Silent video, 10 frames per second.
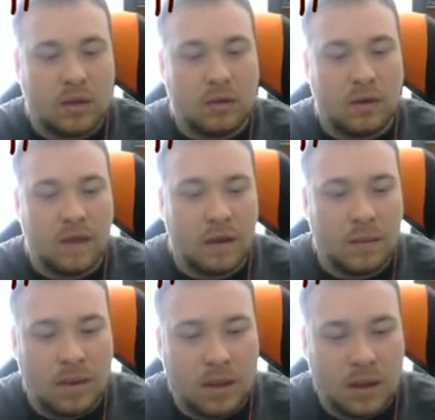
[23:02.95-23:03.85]
needs to. I
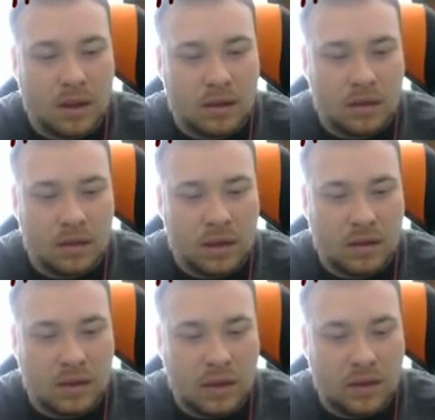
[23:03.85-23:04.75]
think maybe like a
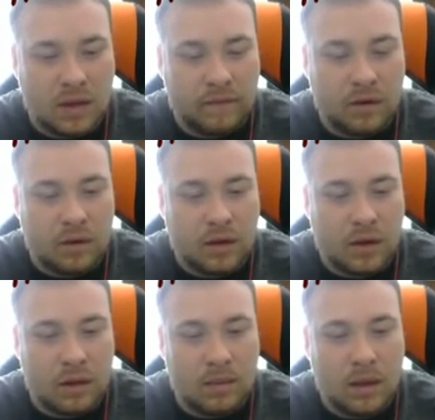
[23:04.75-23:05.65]
disease. I see. Thank you for your
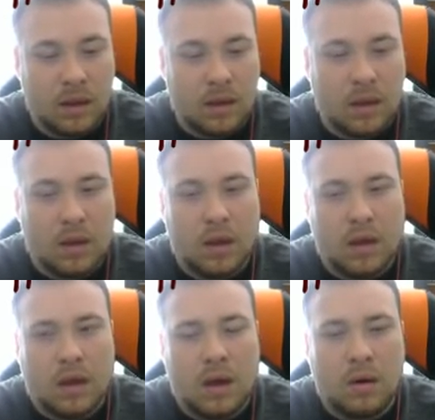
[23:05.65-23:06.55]
time.
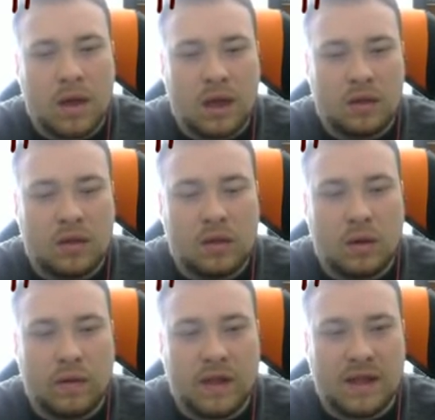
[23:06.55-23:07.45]
Okay,
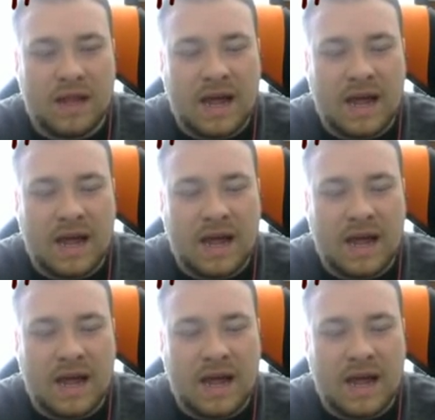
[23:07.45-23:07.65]
so the